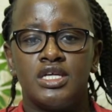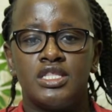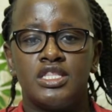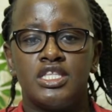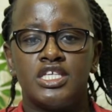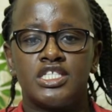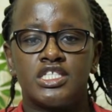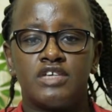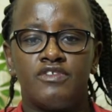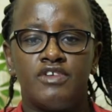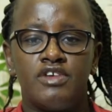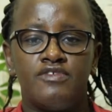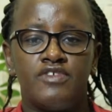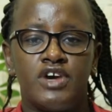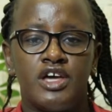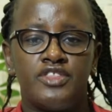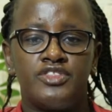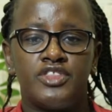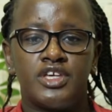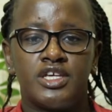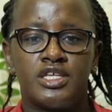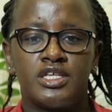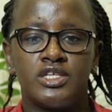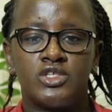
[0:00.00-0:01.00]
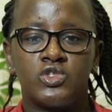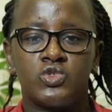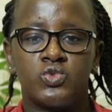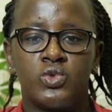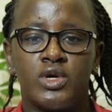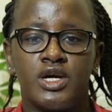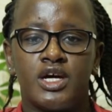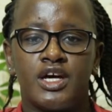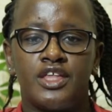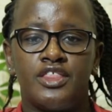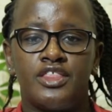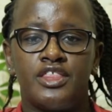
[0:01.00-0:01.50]
The survivor and the
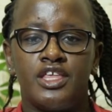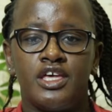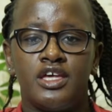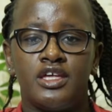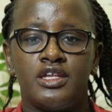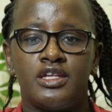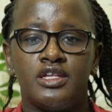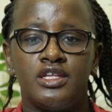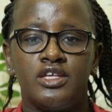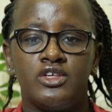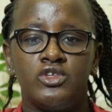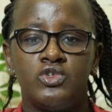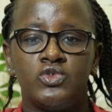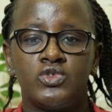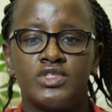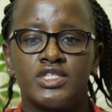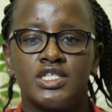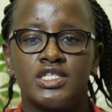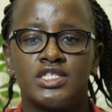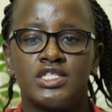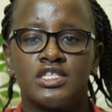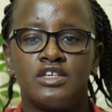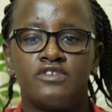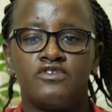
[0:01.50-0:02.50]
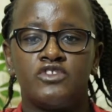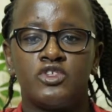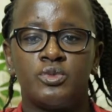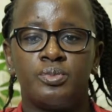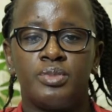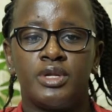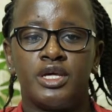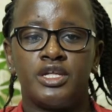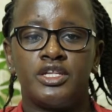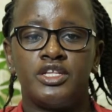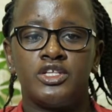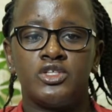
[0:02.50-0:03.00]
caseworker then use the safety
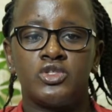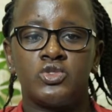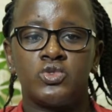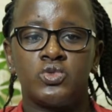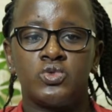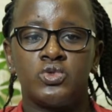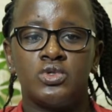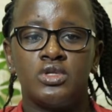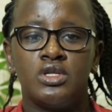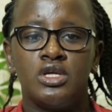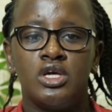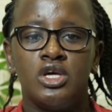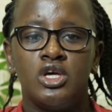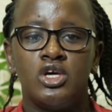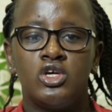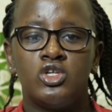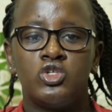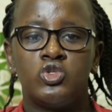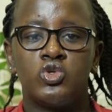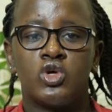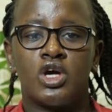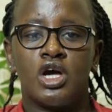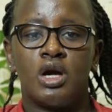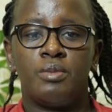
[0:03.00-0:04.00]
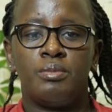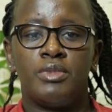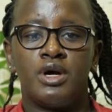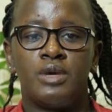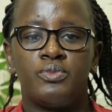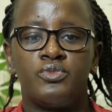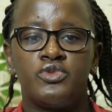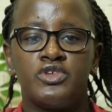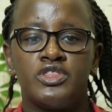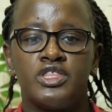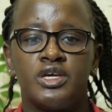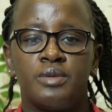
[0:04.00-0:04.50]
planning tool to come
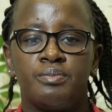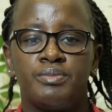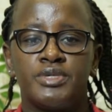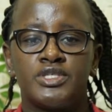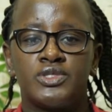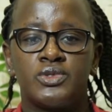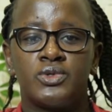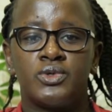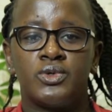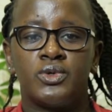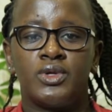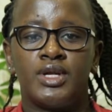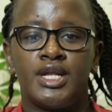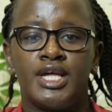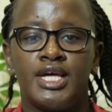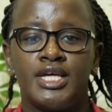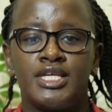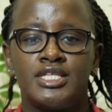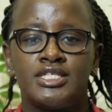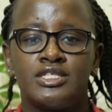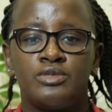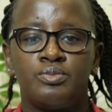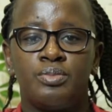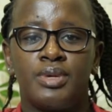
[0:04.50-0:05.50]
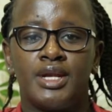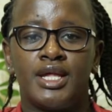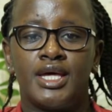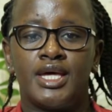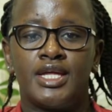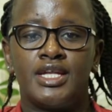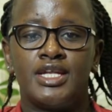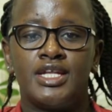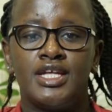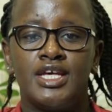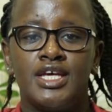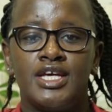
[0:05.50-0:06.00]
up with a personalized
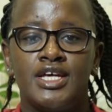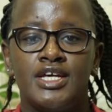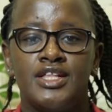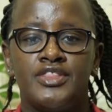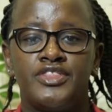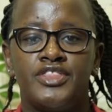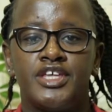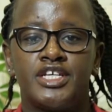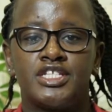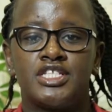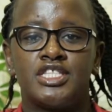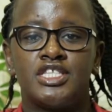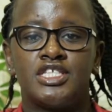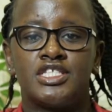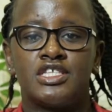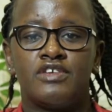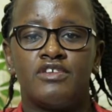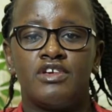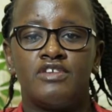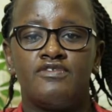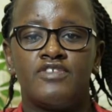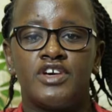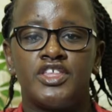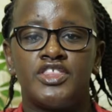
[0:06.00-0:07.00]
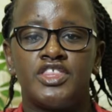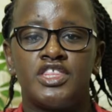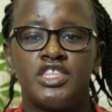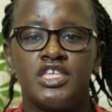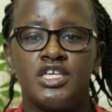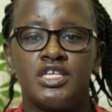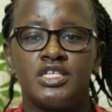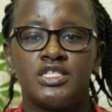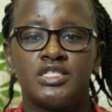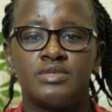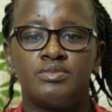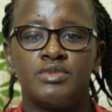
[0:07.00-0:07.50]
plan that the survivor
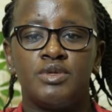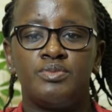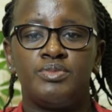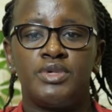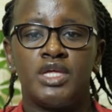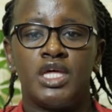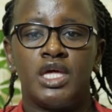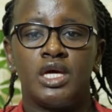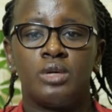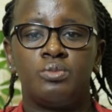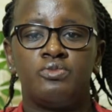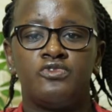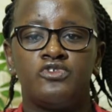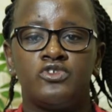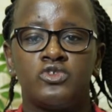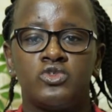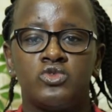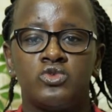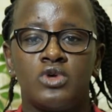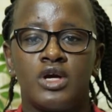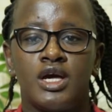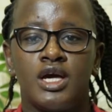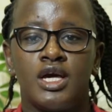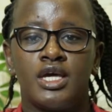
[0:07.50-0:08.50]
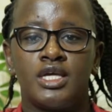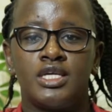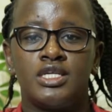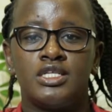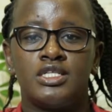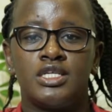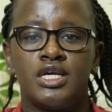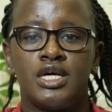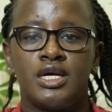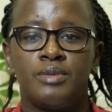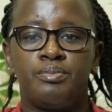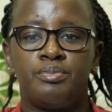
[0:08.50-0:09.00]
thinks may be helpful to her
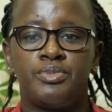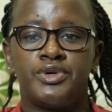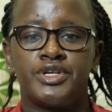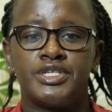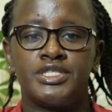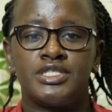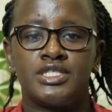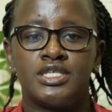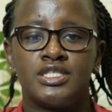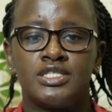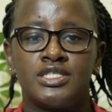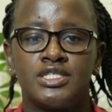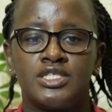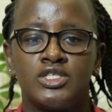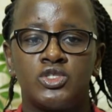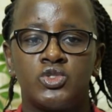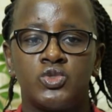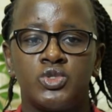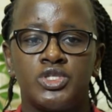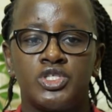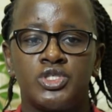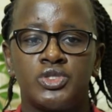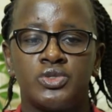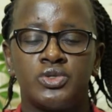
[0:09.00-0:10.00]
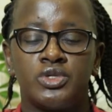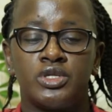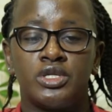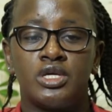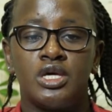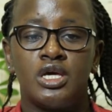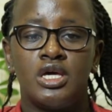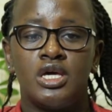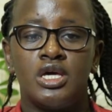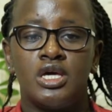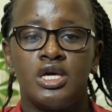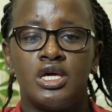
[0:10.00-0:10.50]
in her present situation.
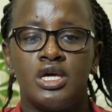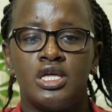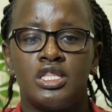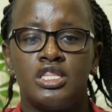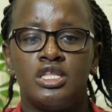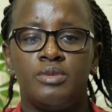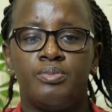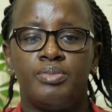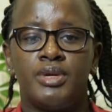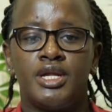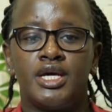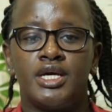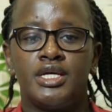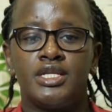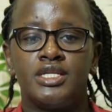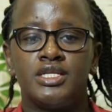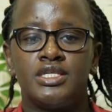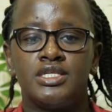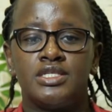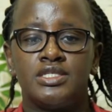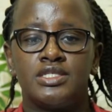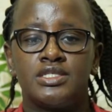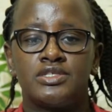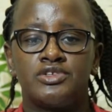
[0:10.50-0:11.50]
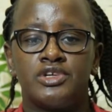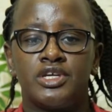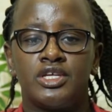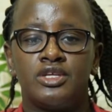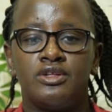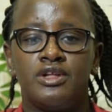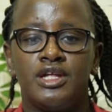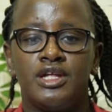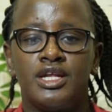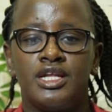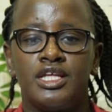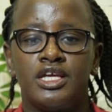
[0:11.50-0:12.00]
The plan is
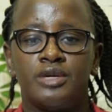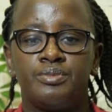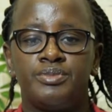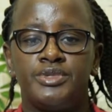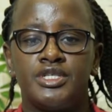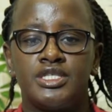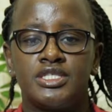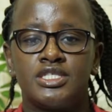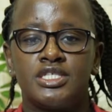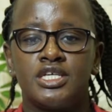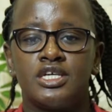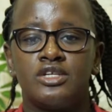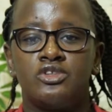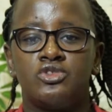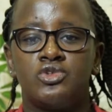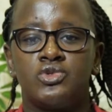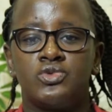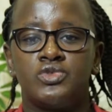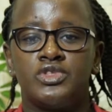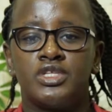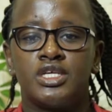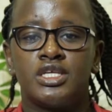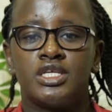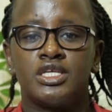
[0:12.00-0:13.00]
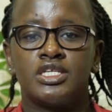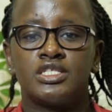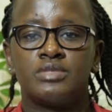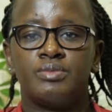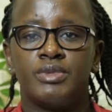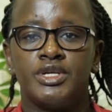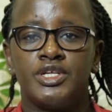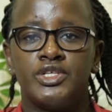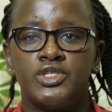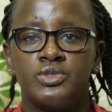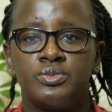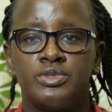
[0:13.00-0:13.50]
regularly updated through the case
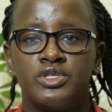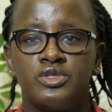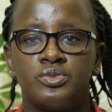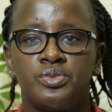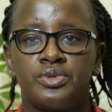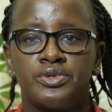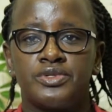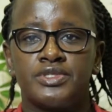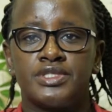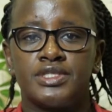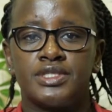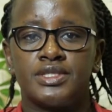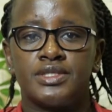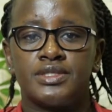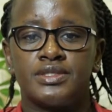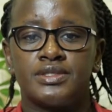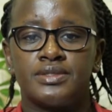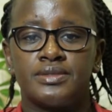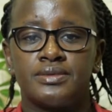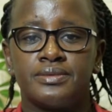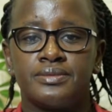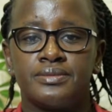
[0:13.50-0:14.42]
management process.